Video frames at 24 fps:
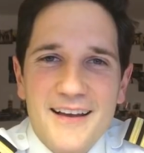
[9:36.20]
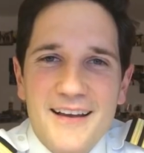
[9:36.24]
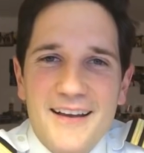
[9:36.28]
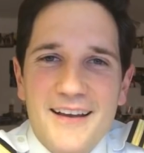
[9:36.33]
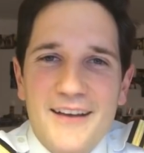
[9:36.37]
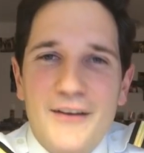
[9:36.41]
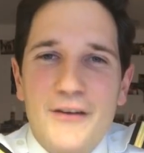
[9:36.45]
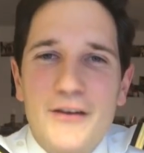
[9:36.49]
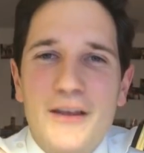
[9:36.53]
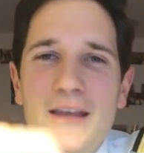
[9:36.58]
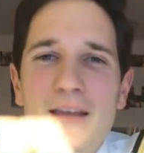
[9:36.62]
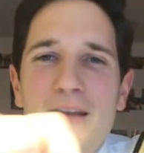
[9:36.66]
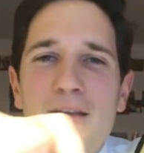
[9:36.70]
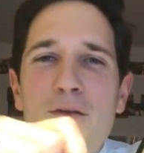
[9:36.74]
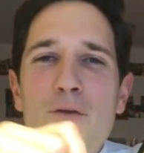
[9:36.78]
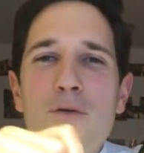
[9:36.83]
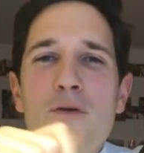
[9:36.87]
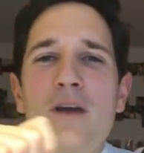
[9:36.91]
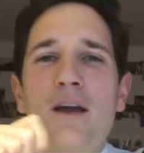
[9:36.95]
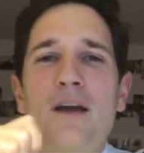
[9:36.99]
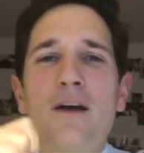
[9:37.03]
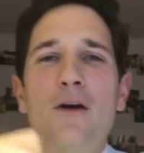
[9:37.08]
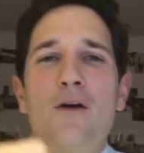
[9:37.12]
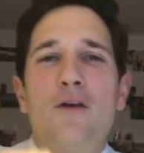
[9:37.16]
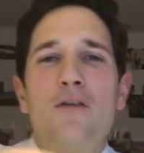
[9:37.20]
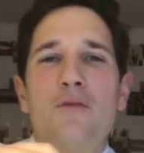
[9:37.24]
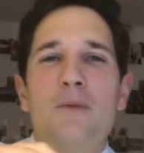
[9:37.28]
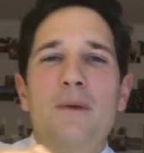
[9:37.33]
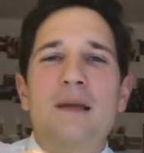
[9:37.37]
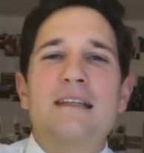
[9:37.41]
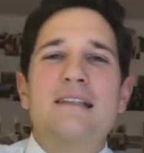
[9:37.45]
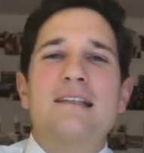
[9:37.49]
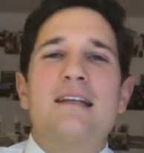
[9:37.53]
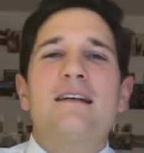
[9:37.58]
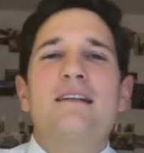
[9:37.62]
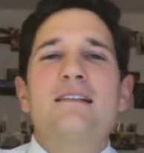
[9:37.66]
Okay, Luca Hoffman
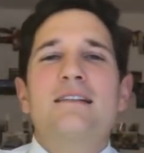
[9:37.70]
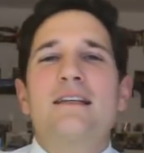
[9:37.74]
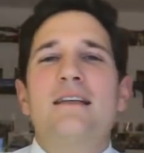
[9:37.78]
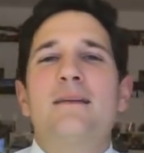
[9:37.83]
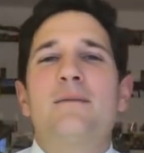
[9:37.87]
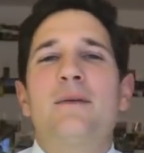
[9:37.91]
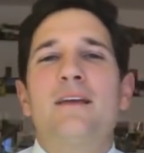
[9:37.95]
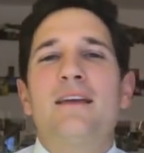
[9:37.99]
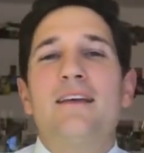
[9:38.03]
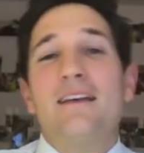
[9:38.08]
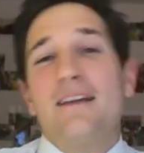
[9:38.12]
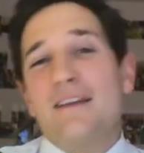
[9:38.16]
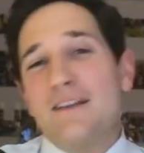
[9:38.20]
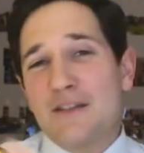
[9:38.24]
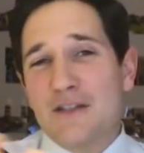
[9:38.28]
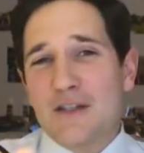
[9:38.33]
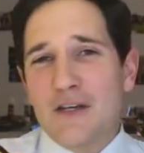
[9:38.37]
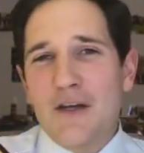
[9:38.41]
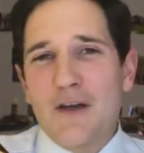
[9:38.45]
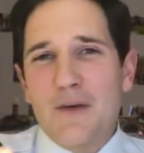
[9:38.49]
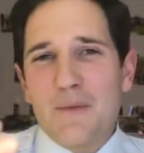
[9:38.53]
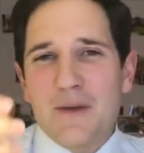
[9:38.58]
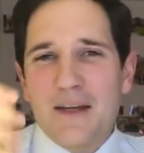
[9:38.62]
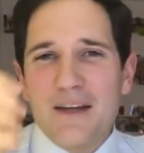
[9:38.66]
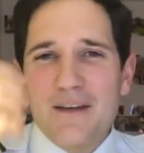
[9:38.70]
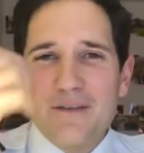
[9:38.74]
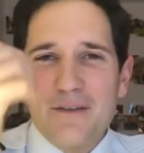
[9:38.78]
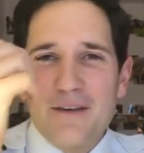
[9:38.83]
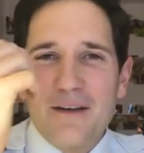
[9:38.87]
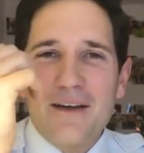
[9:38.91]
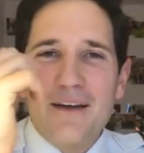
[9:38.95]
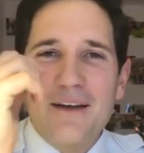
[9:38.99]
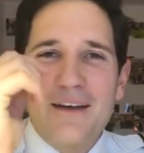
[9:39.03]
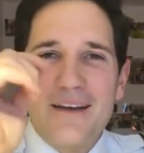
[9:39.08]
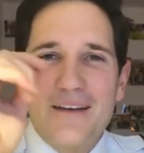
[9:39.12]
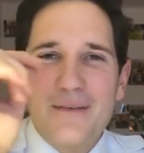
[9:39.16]
is asking me in German if
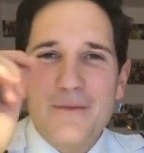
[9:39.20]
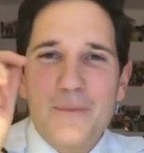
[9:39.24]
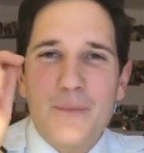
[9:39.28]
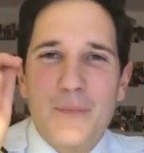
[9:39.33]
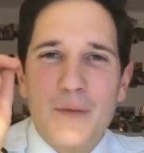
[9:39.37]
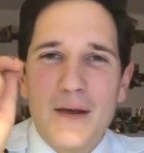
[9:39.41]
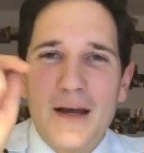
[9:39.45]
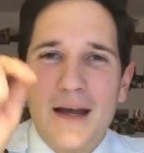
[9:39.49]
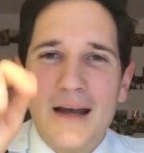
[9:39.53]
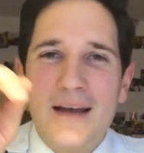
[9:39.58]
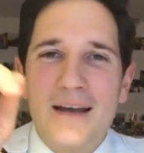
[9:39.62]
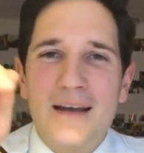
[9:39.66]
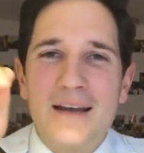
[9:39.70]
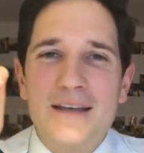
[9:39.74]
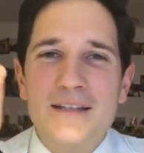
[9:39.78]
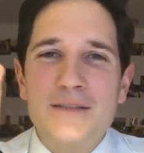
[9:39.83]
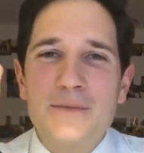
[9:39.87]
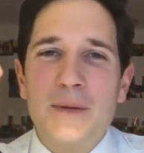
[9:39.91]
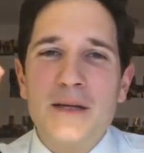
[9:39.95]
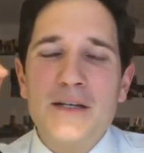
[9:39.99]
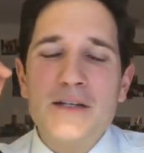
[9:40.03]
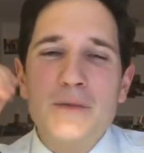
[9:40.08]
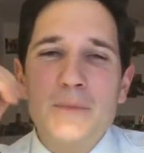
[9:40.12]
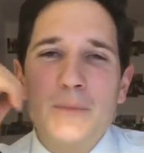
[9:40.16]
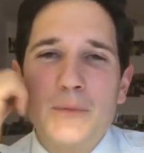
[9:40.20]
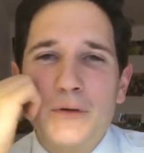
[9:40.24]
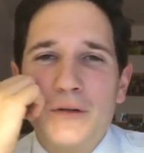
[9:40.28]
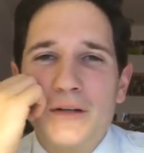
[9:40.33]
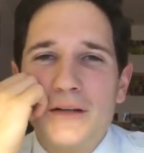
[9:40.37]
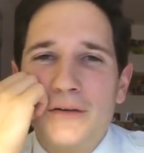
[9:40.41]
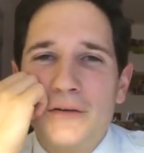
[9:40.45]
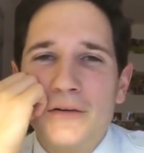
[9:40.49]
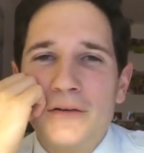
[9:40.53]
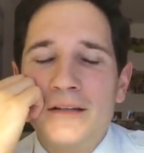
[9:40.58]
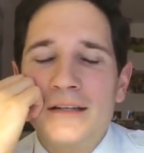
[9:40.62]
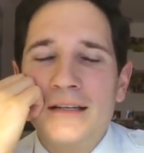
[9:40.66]
I especially put
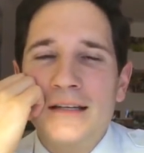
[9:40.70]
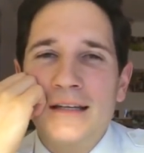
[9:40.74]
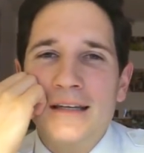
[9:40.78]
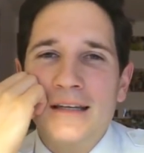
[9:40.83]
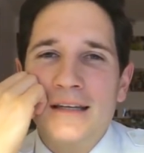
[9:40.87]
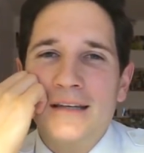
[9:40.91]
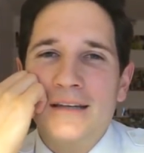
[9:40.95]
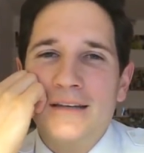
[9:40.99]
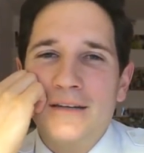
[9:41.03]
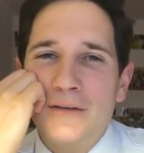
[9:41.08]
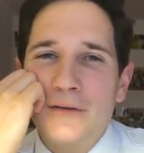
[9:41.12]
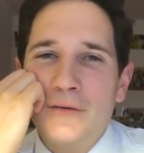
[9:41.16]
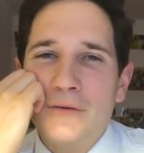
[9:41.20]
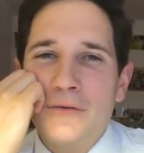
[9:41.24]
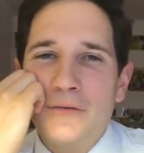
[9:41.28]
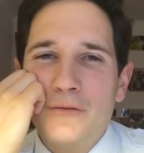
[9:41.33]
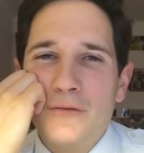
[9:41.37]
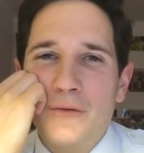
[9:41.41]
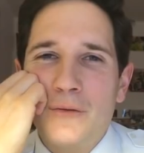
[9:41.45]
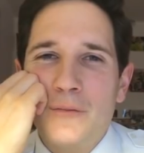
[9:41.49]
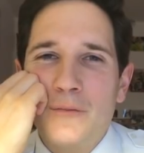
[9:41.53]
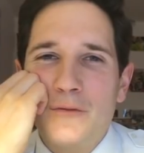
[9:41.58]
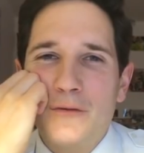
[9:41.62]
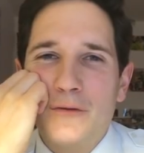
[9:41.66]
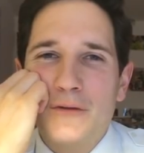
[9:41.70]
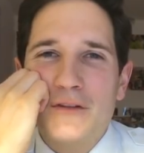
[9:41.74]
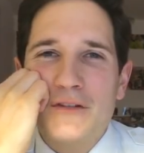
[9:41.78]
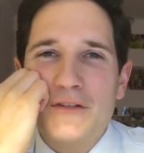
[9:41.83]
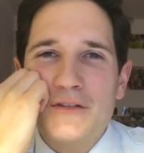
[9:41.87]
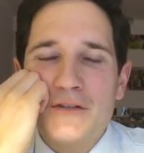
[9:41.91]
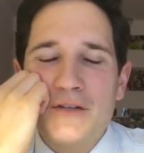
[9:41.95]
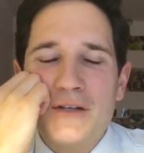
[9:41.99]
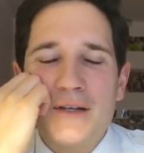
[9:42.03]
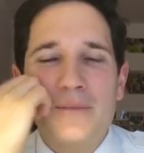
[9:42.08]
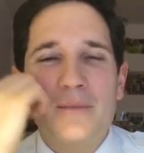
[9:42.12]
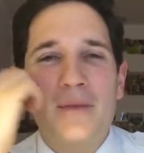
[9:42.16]
on the uniform for the
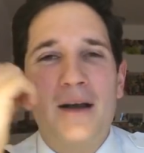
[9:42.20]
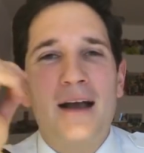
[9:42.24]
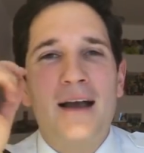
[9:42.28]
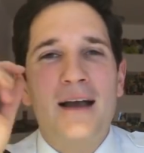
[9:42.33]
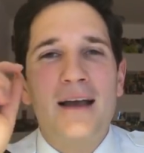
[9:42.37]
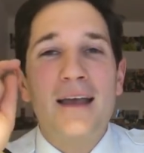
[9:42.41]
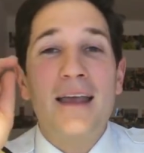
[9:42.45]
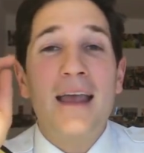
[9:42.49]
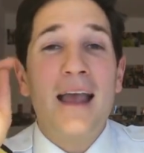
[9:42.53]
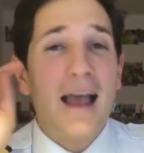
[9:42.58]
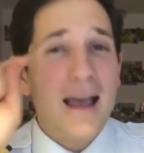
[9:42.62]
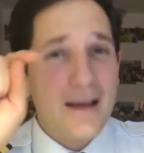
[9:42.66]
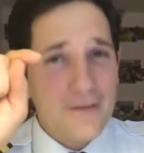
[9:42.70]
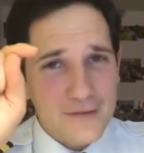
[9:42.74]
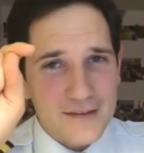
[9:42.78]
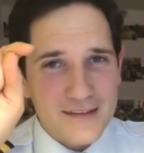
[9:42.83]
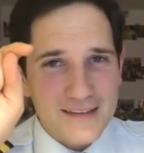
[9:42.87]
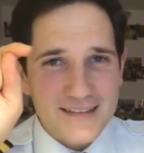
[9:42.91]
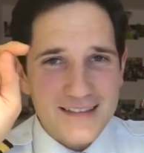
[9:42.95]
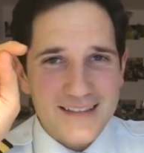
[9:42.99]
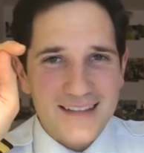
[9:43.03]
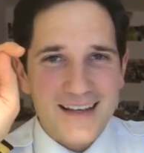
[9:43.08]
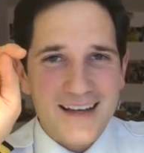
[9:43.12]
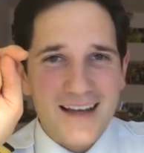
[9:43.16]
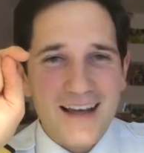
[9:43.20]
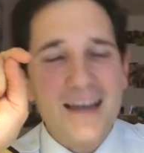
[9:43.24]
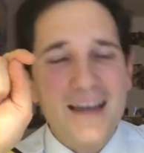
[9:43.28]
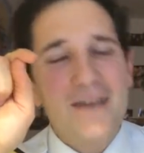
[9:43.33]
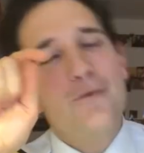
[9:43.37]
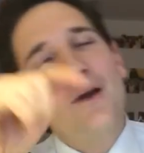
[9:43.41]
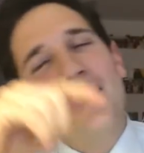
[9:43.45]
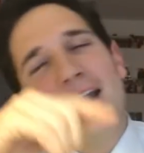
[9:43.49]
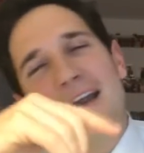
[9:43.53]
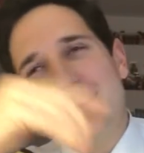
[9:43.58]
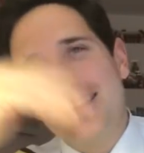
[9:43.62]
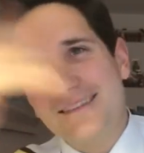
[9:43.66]
stream. I haven't. I'm
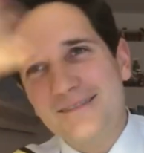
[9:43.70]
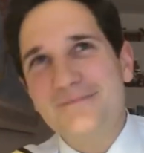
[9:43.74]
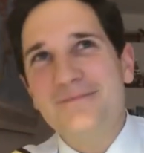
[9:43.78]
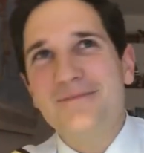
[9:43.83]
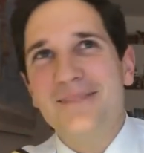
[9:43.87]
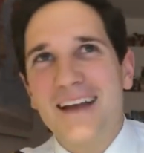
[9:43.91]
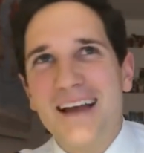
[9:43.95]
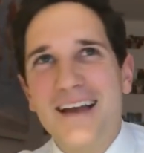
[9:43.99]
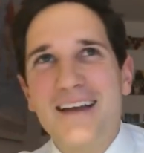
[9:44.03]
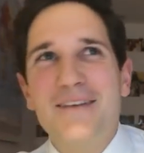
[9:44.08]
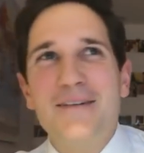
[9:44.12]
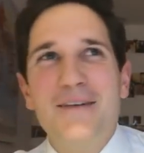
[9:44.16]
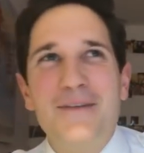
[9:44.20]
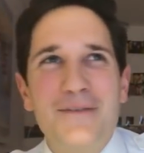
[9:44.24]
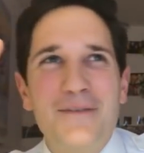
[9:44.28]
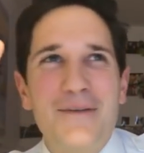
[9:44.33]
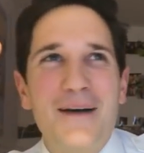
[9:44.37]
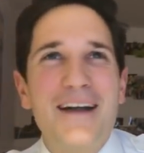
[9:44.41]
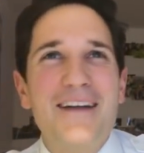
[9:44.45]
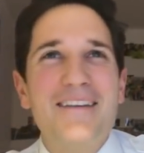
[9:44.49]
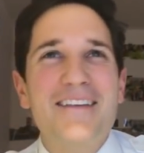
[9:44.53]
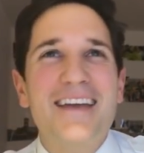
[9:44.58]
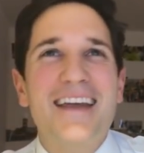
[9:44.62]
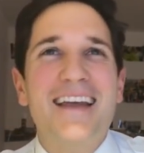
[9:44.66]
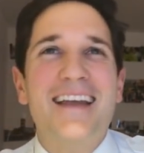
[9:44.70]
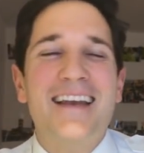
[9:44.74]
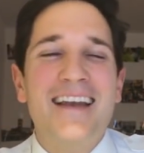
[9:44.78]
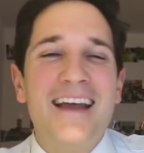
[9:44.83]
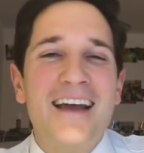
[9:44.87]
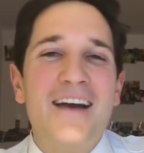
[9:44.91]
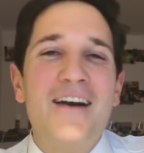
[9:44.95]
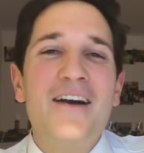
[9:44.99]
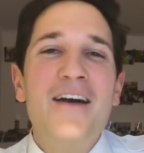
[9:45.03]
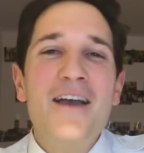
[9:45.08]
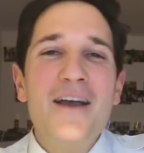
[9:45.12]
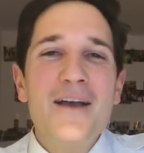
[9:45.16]
wearing it
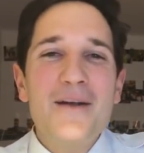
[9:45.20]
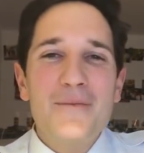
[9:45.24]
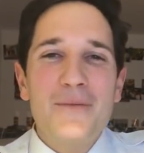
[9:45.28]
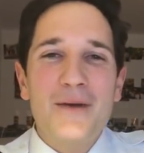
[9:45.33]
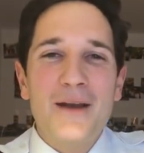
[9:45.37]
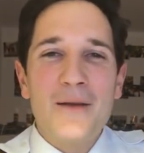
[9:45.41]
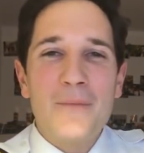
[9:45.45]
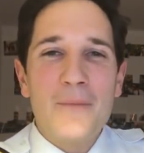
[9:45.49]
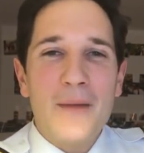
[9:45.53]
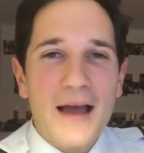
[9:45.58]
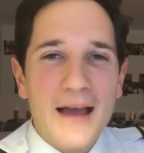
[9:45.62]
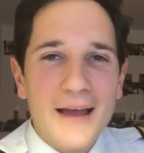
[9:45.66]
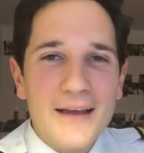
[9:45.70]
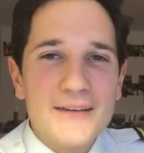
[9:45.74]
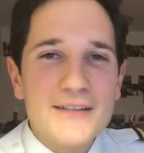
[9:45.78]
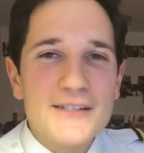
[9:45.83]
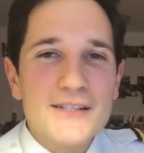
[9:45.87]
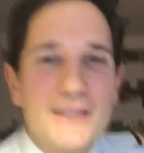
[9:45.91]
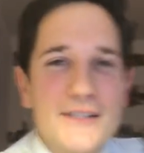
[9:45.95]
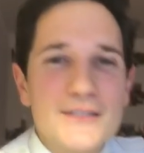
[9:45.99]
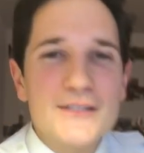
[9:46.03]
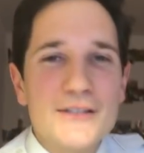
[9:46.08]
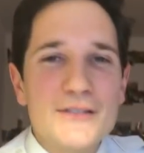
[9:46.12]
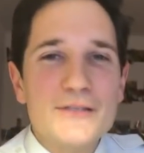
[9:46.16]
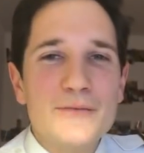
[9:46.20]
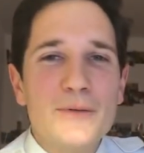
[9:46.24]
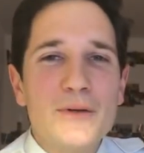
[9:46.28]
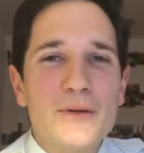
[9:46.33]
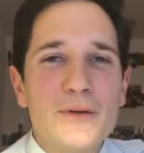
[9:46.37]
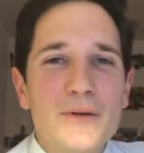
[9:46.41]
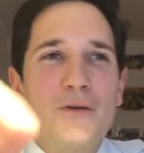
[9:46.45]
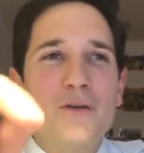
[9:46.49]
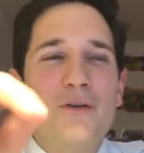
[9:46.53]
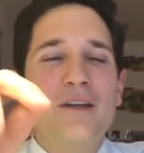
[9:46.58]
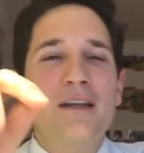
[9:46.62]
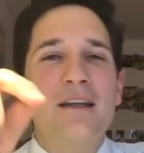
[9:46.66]
now, but I'm actually just
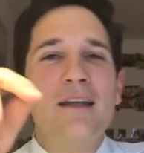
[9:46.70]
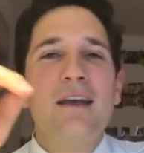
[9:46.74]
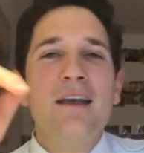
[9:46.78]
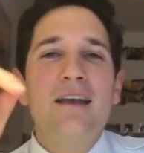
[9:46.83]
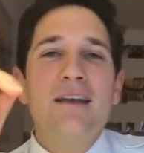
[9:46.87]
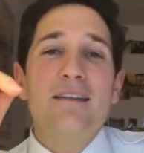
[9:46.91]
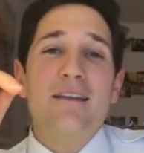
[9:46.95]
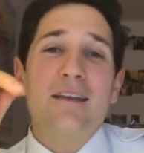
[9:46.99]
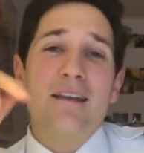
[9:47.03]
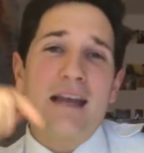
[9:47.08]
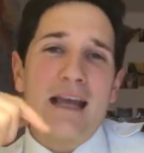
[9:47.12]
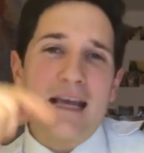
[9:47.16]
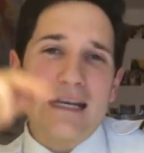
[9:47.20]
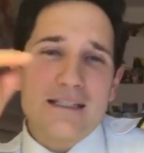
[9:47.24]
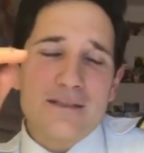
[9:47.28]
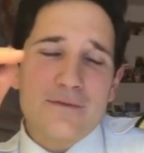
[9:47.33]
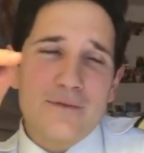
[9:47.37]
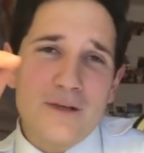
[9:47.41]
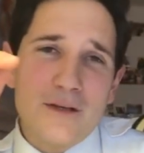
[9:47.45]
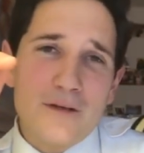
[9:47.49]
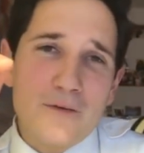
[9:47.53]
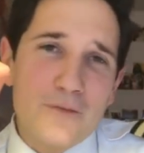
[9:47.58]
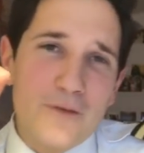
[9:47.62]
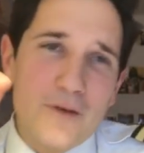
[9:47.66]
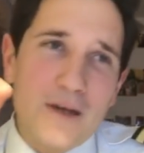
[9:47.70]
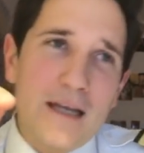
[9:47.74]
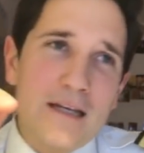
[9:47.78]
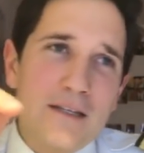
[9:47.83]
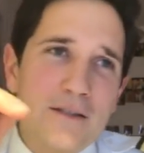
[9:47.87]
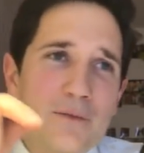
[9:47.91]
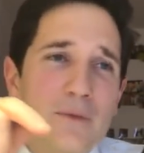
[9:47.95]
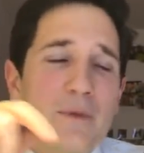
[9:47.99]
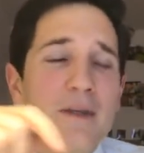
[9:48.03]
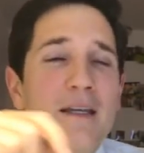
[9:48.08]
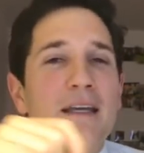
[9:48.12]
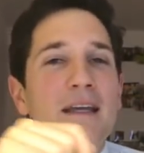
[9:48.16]
recording the next video for
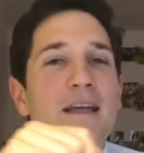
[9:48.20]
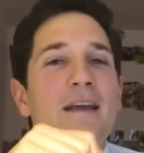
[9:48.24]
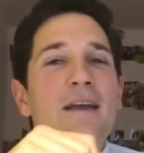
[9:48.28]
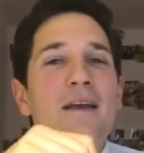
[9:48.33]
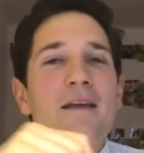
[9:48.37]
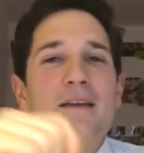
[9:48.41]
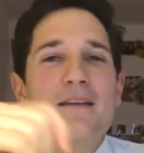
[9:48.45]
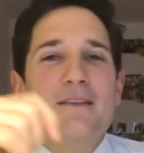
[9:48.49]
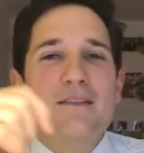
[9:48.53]
next week.